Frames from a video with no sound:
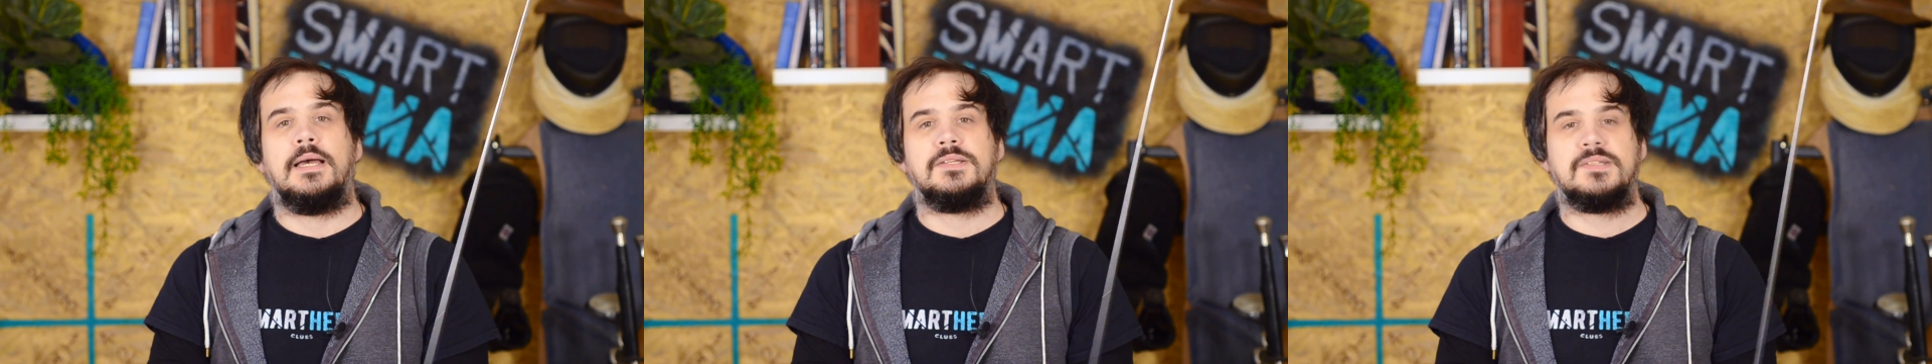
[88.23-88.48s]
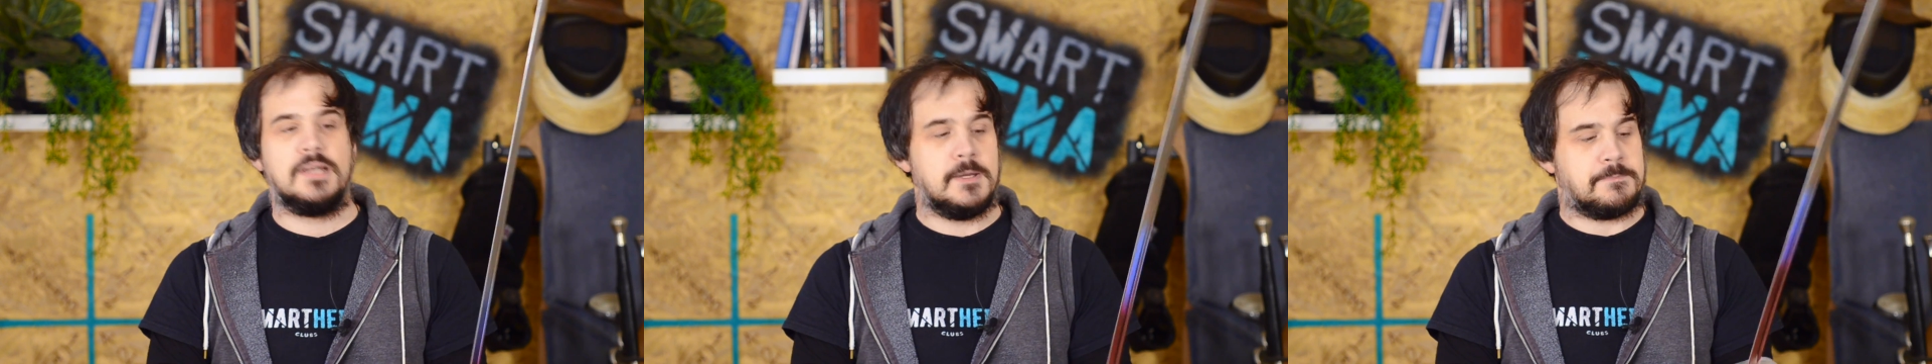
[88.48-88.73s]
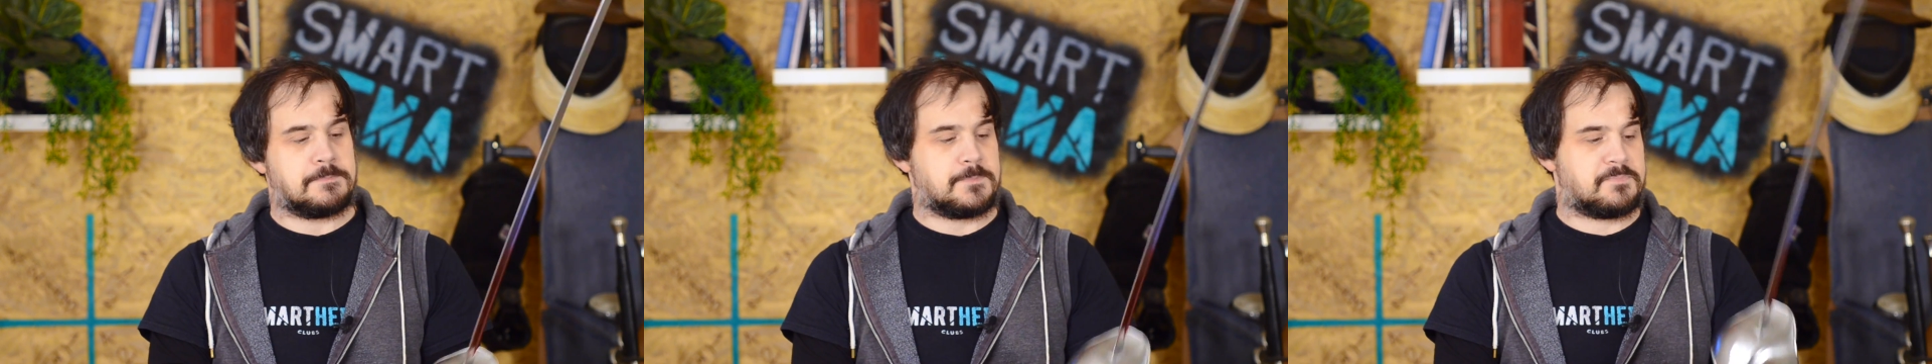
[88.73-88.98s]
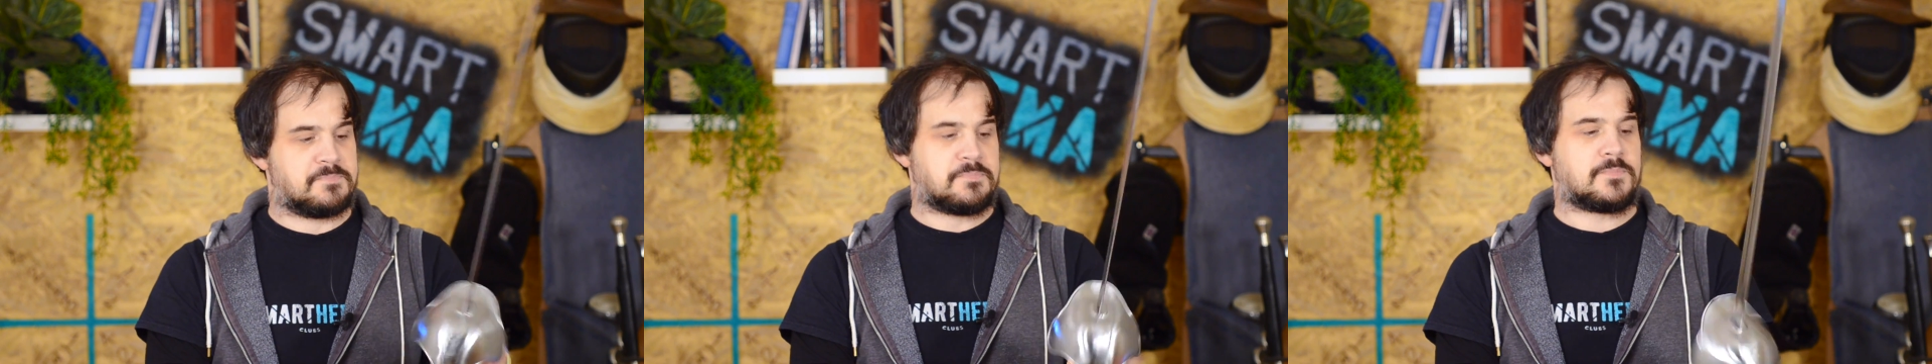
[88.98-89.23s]
So,
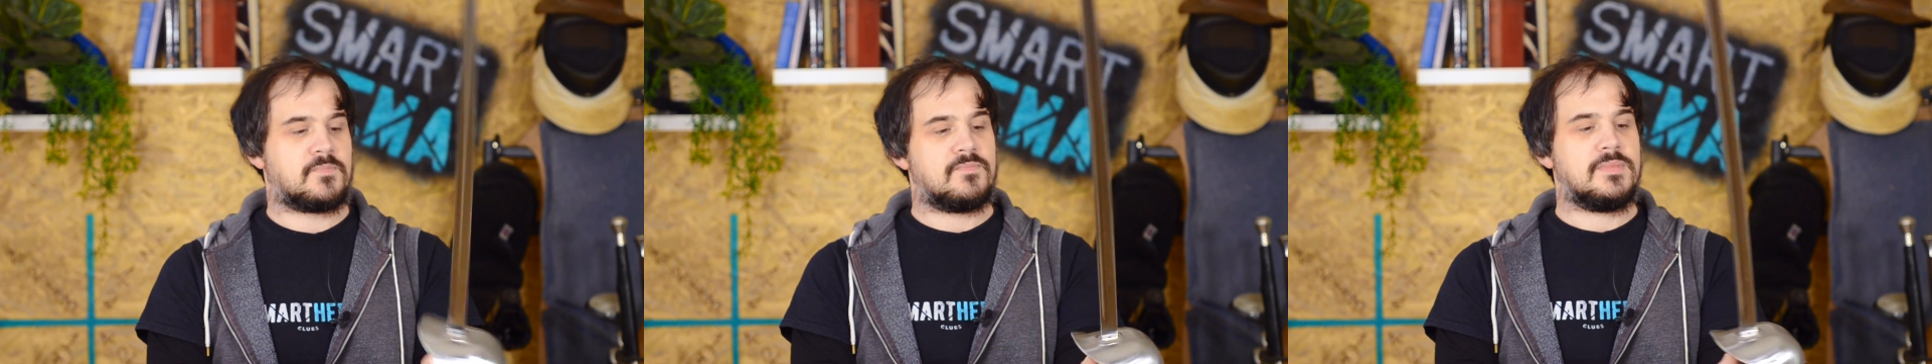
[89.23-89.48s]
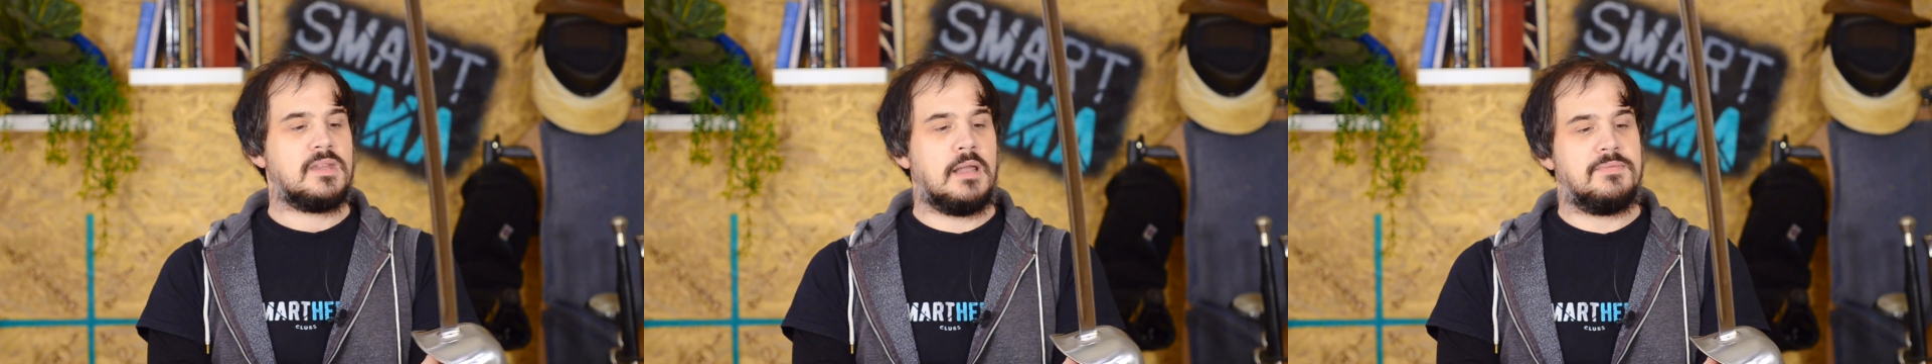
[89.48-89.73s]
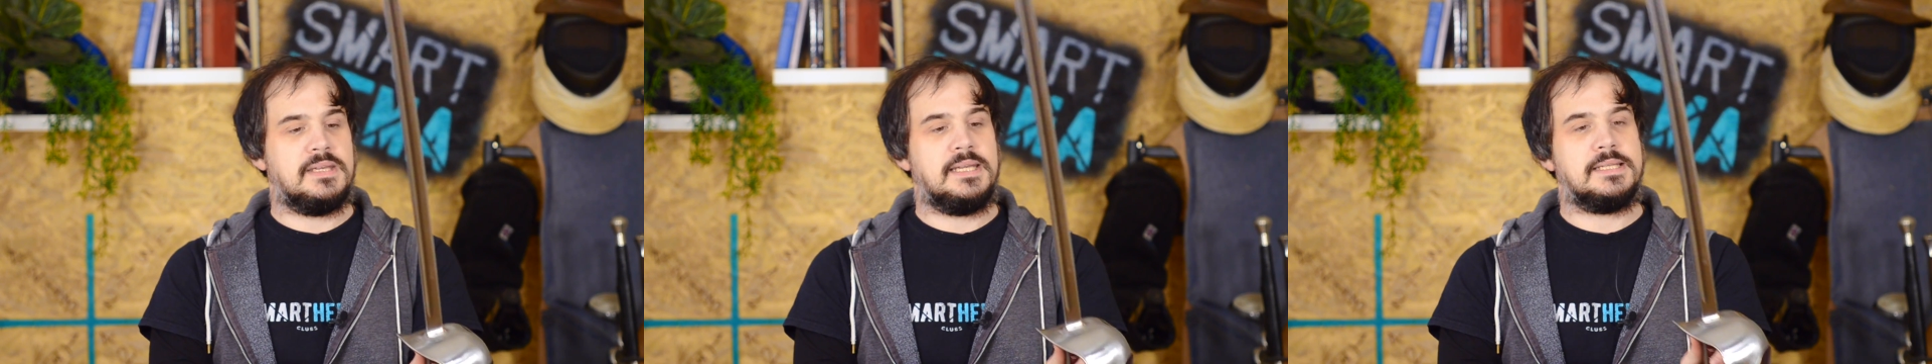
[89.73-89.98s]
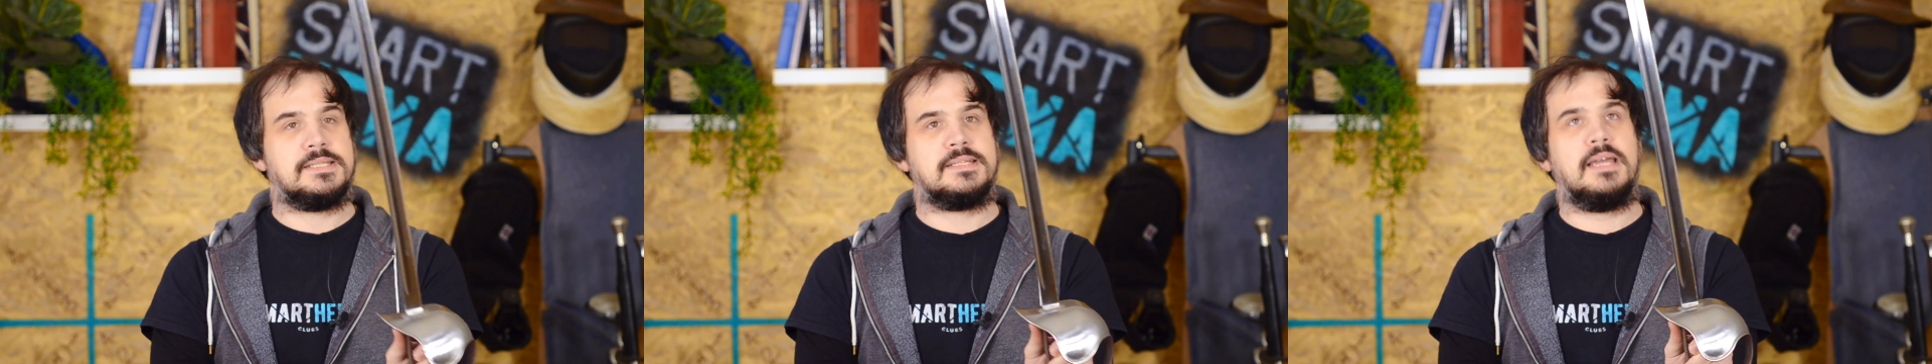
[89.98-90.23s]

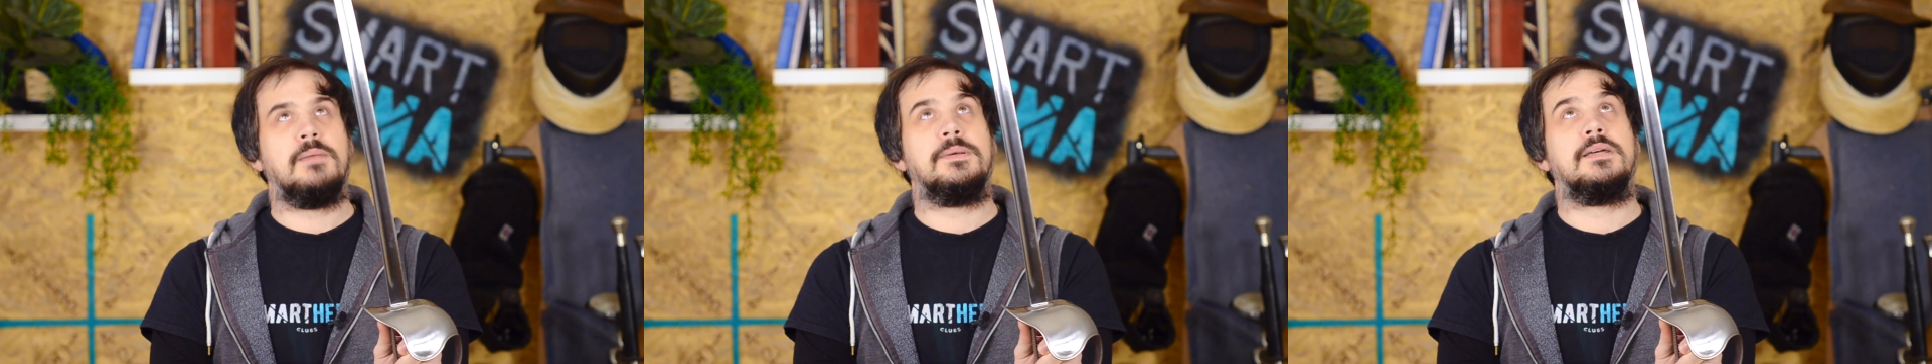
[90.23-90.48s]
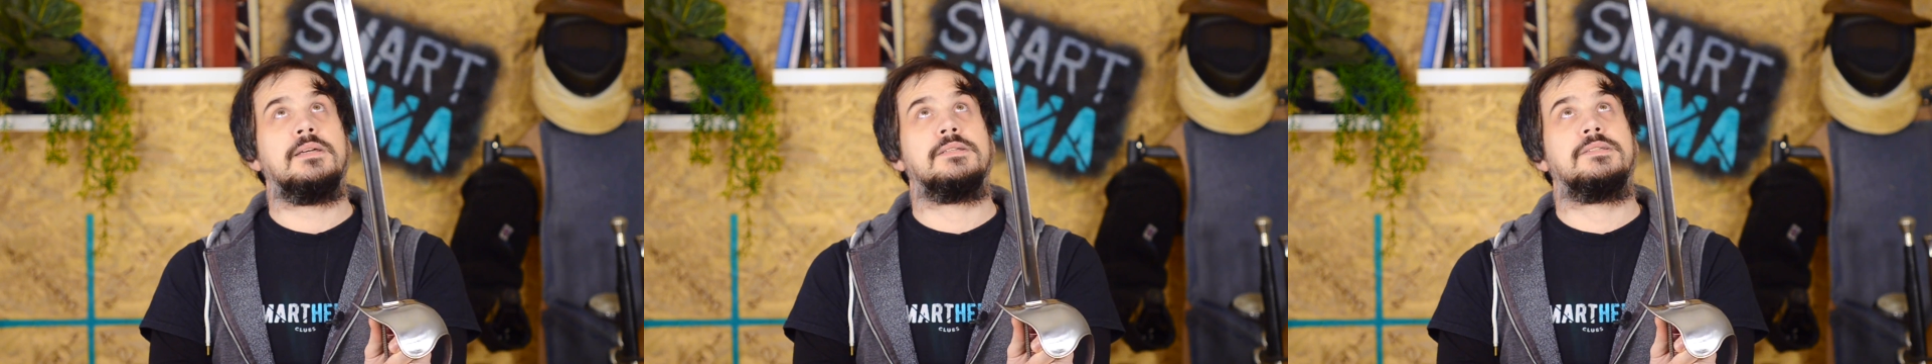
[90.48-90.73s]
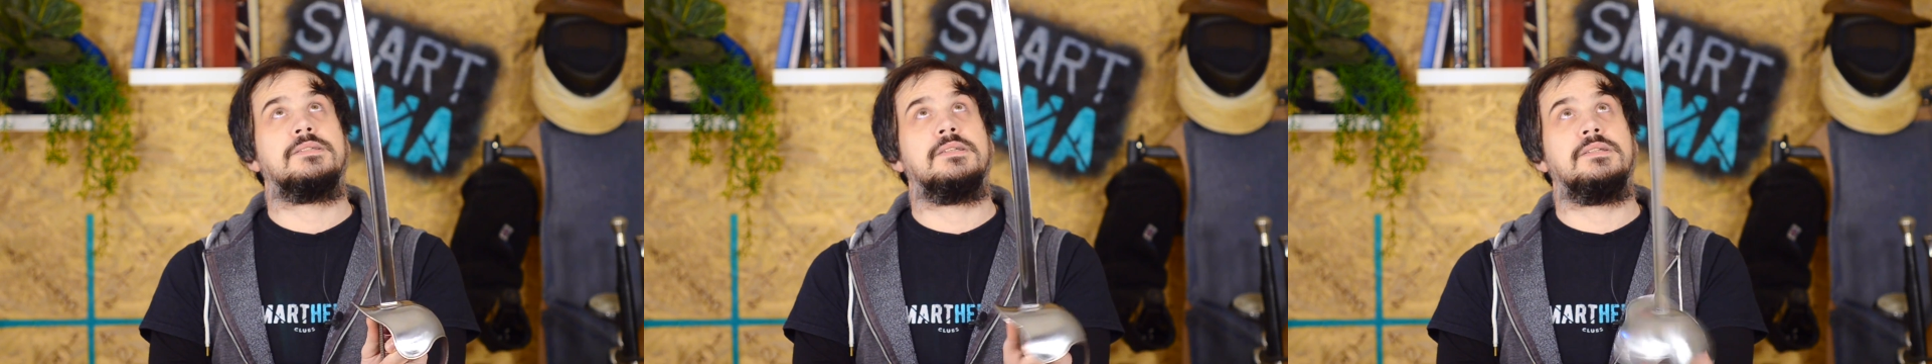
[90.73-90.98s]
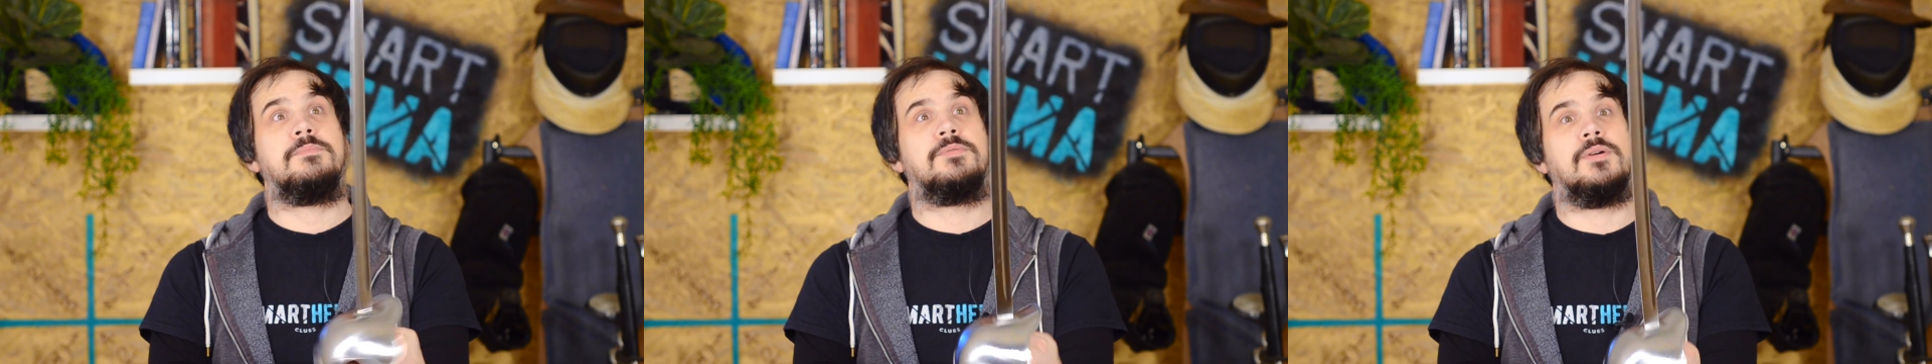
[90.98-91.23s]
the Sabre
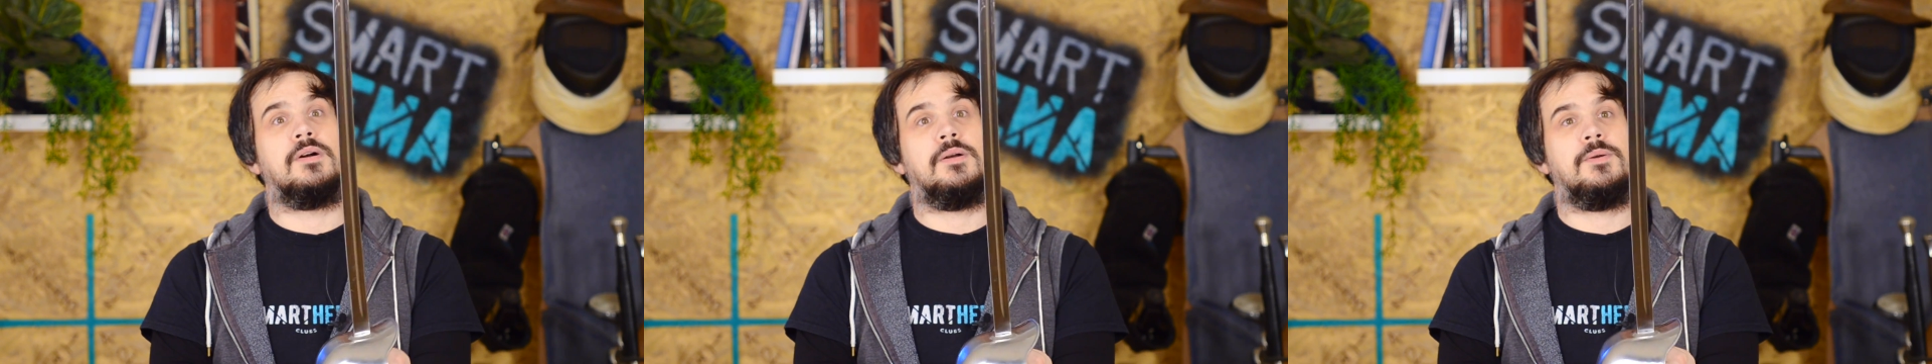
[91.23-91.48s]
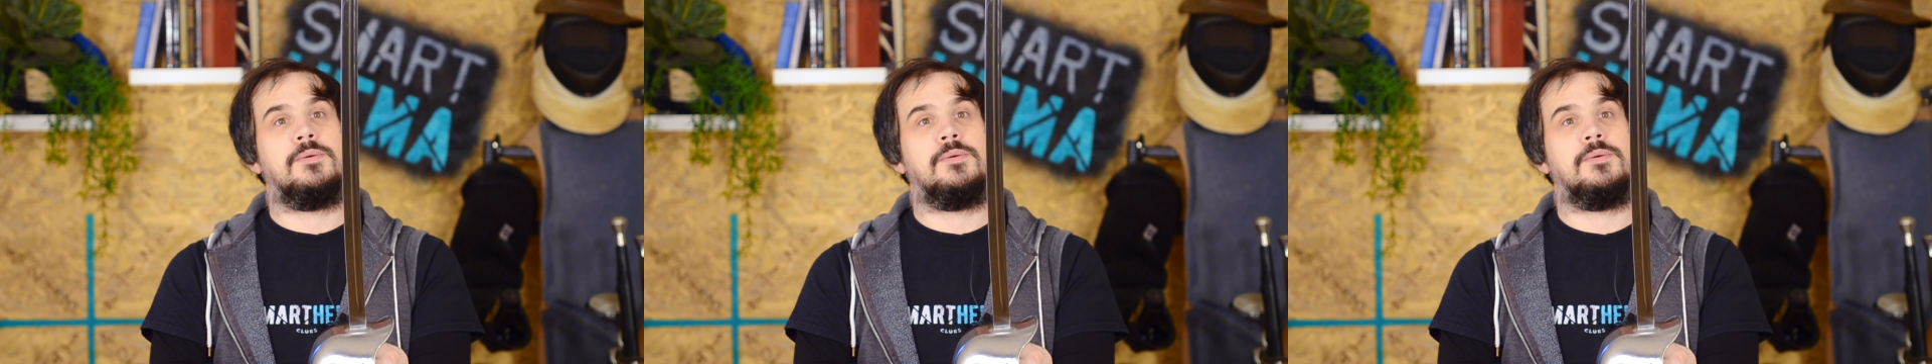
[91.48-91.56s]
Sigi Pro.